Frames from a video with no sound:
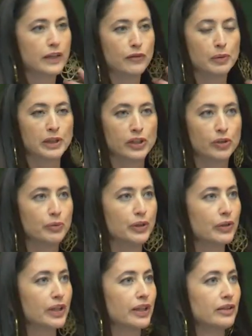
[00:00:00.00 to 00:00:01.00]
everybody hear me
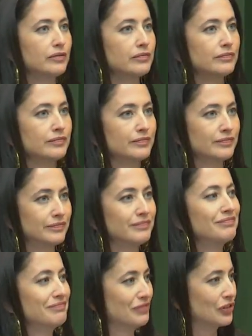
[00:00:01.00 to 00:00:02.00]
okay?
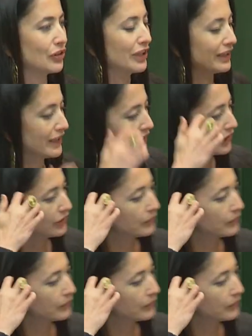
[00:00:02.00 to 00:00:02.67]
Great, thank